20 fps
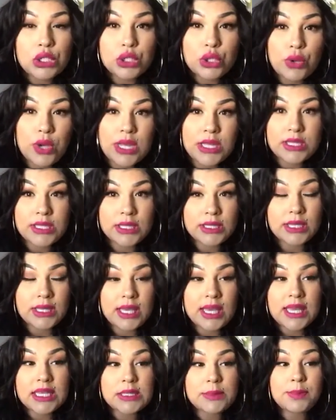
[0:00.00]
so he took the
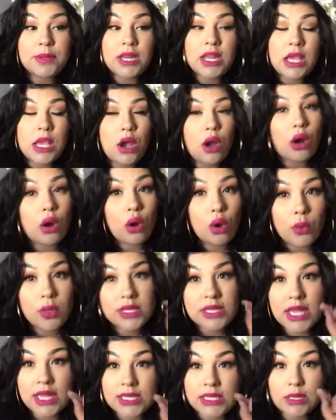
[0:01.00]
kids, but he
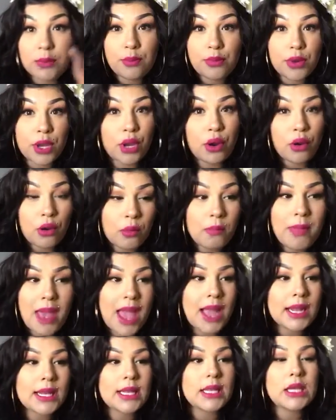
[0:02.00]
always has to bring her
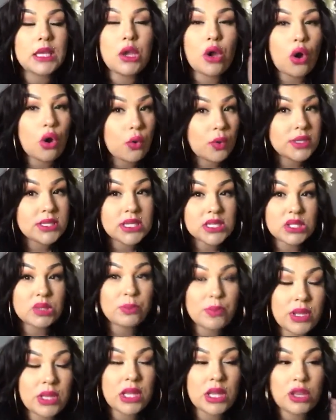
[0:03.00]
back. Like, he always has to
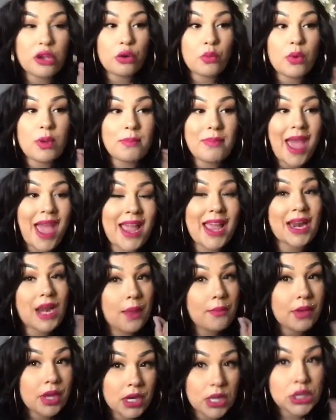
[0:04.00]
bring the little one back, and
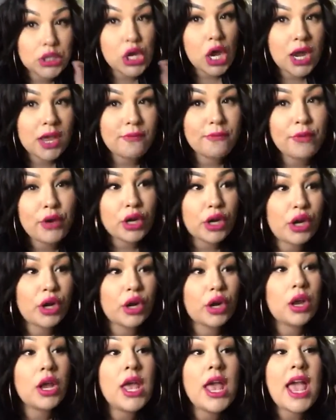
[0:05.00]
I'm gonna talk in front of
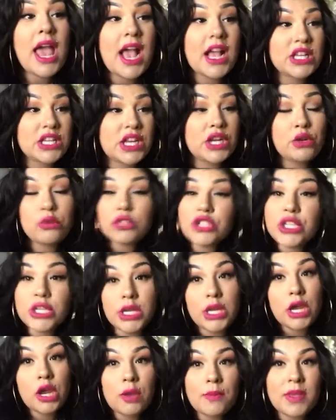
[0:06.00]
her. And I know she
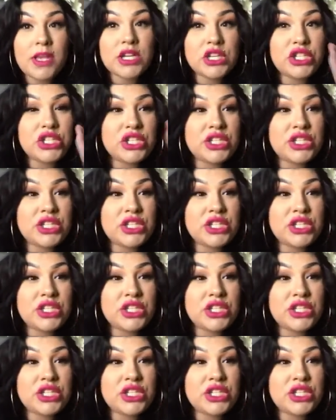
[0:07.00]
could hear me because